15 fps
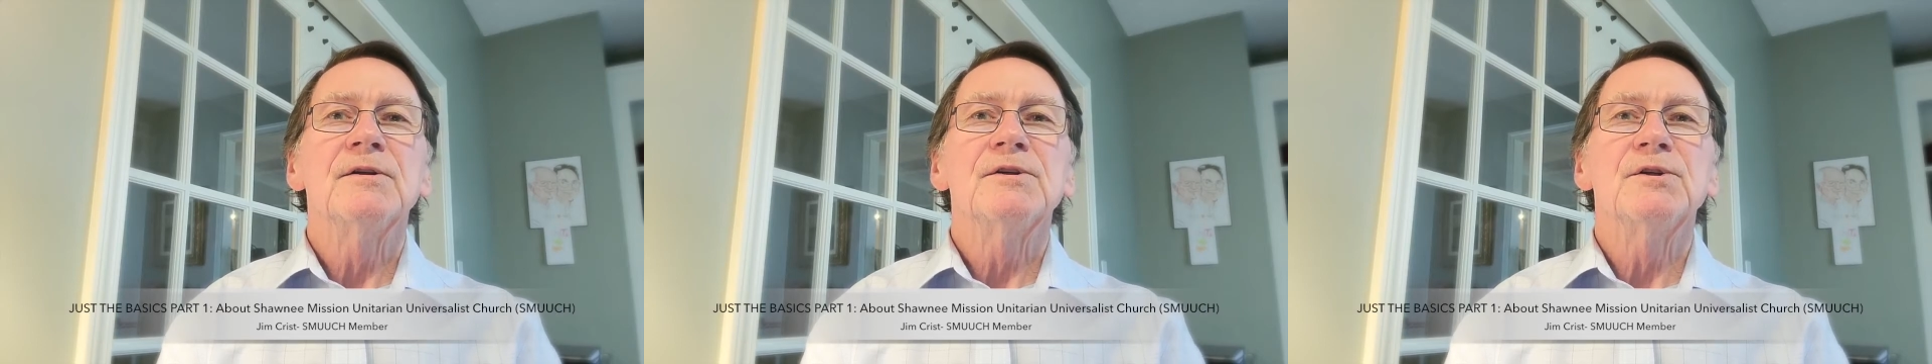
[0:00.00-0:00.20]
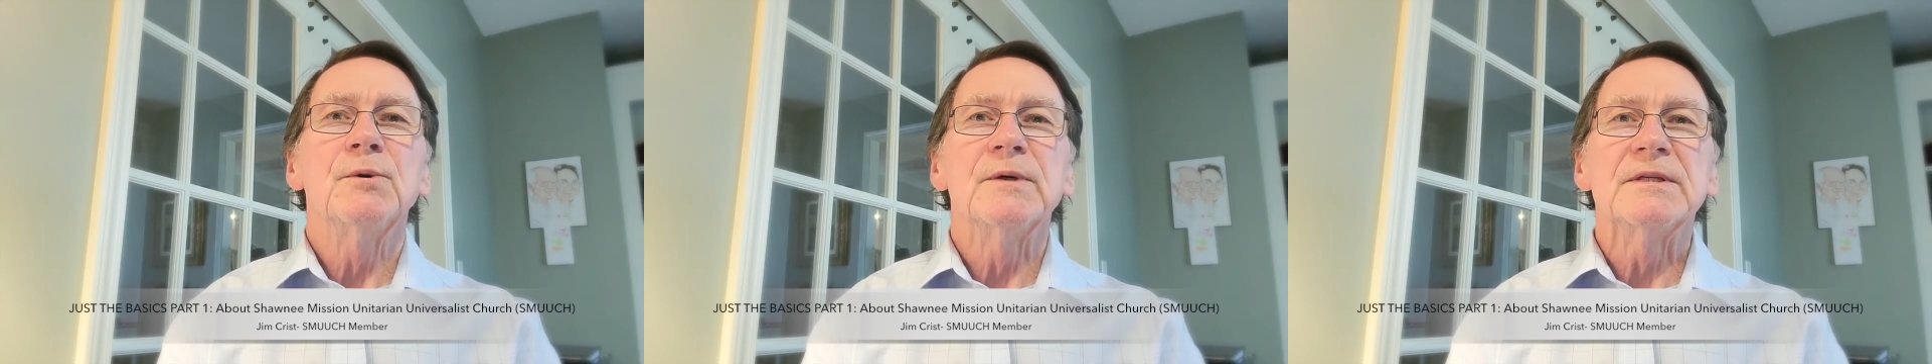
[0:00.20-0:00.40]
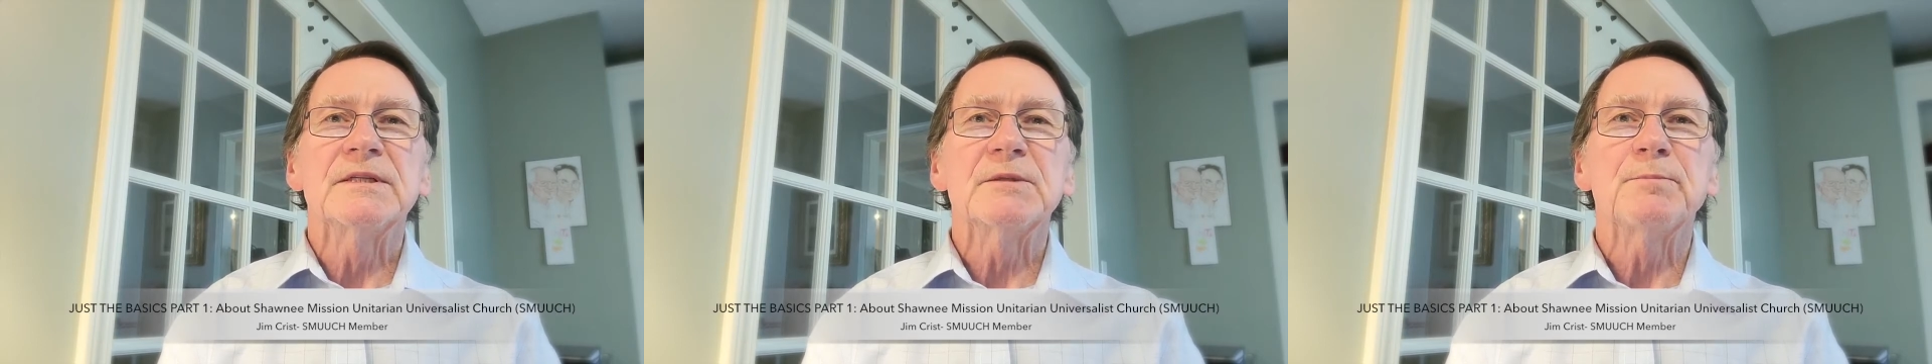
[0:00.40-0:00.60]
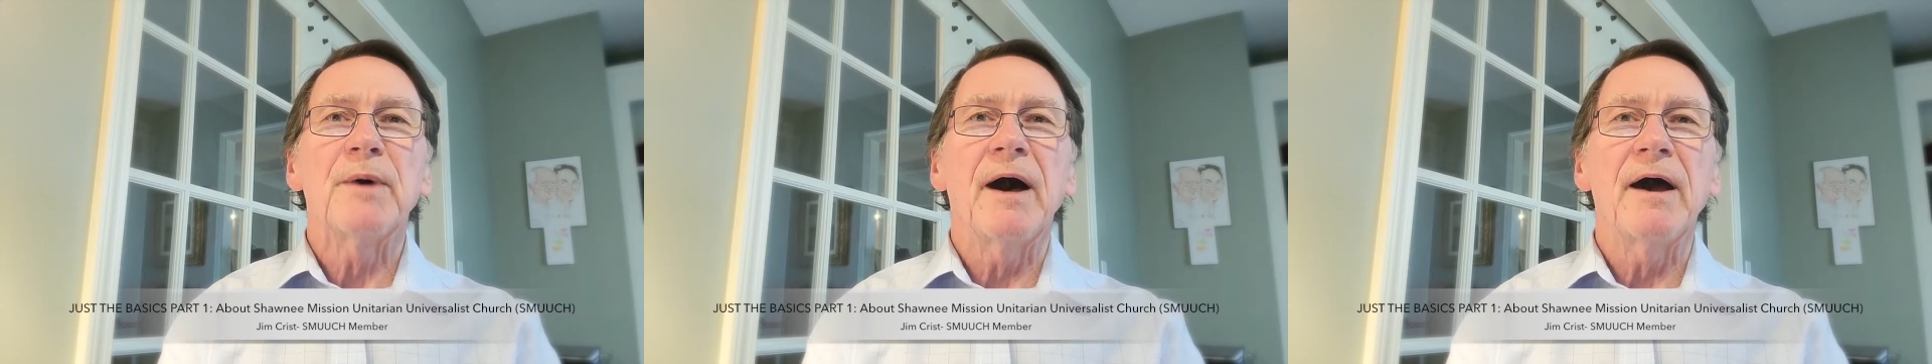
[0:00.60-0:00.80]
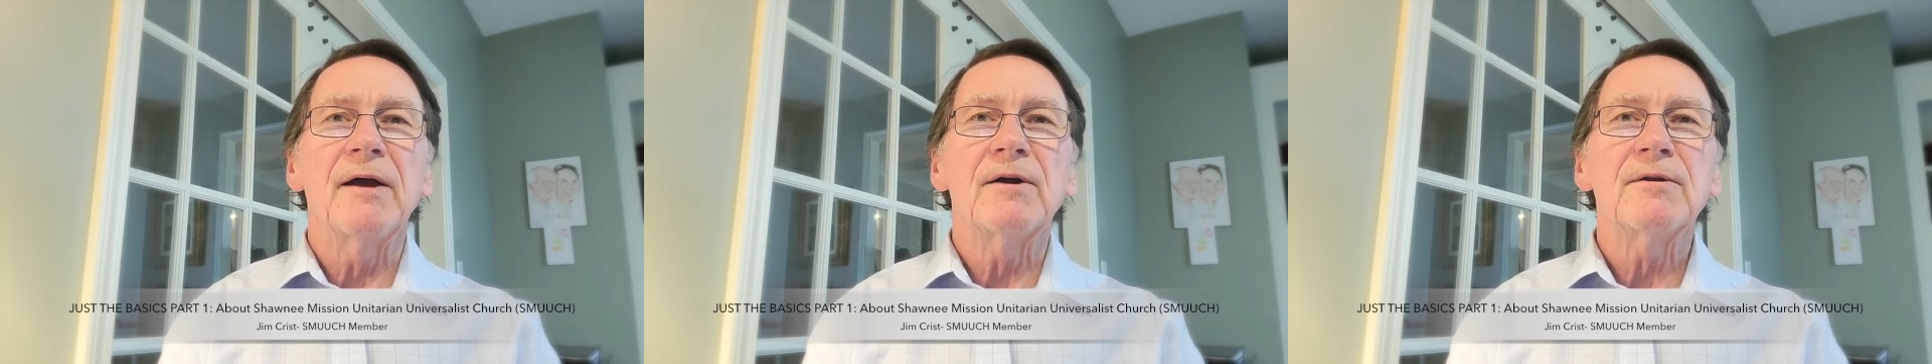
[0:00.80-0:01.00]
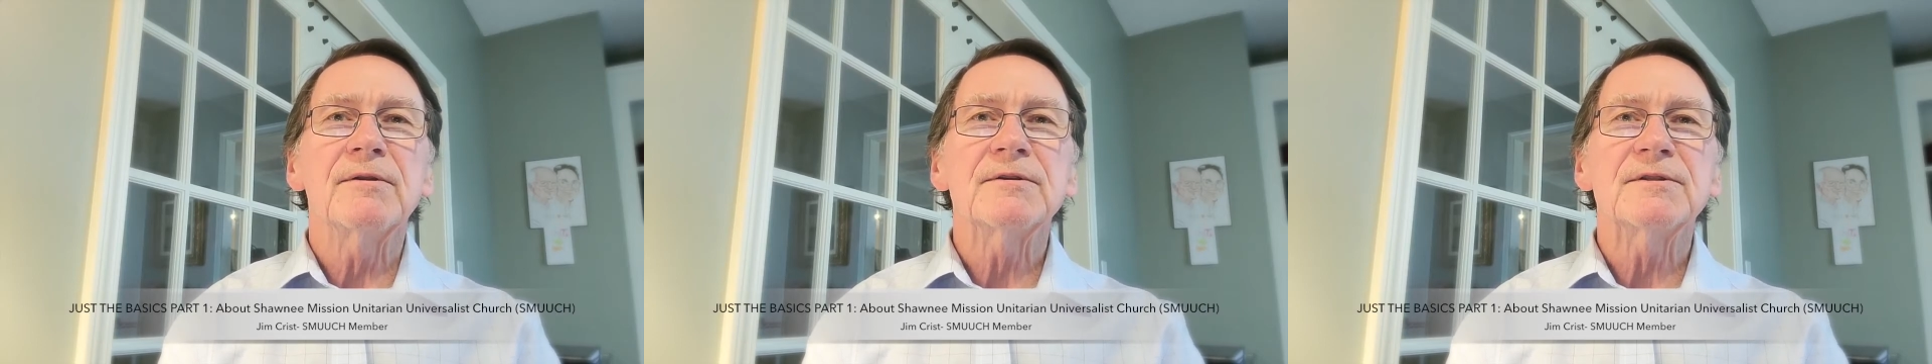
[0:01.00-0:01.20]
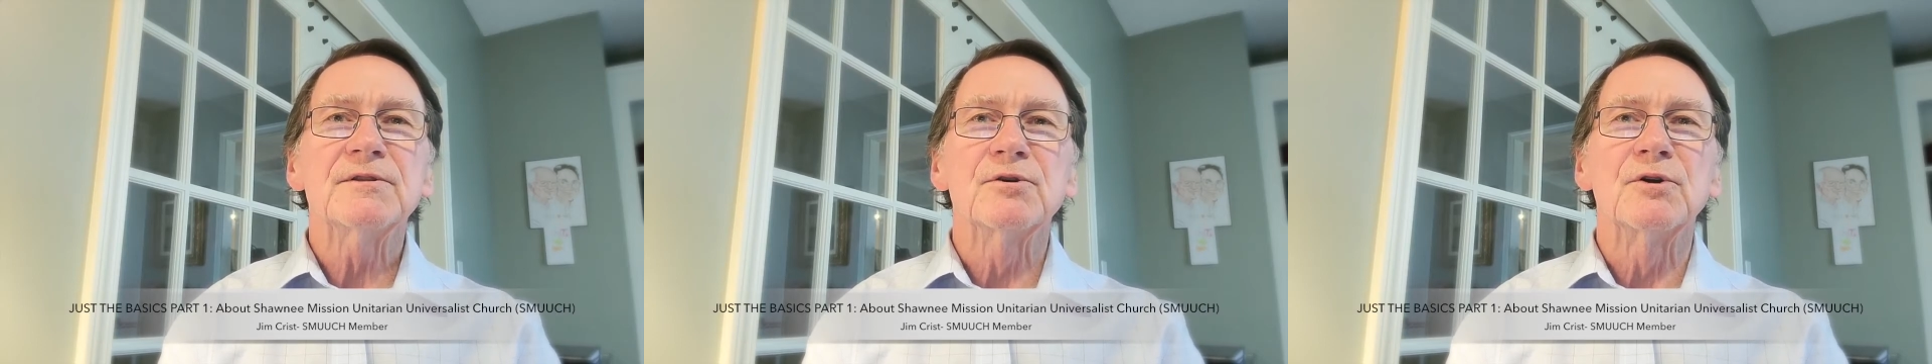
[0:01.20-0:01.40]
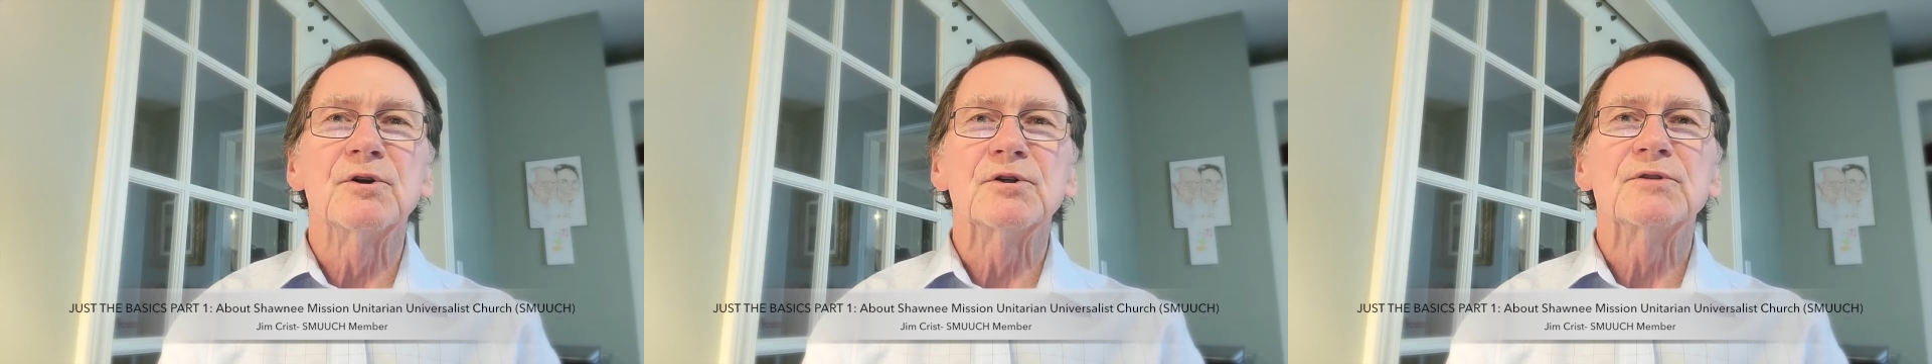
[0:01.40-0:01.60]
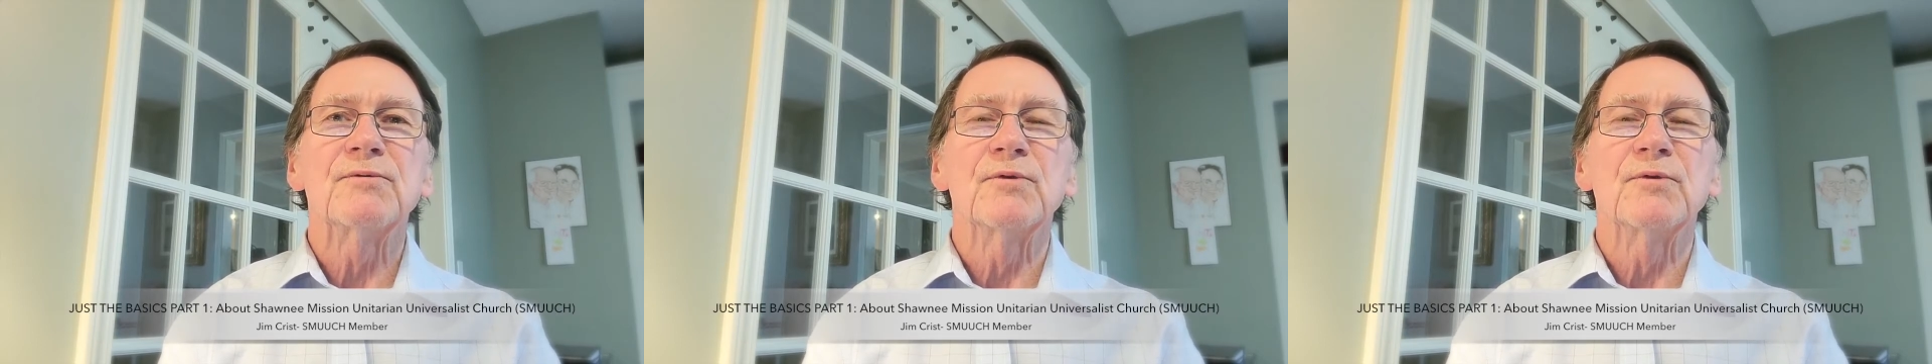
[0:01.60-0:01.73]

to inspire the search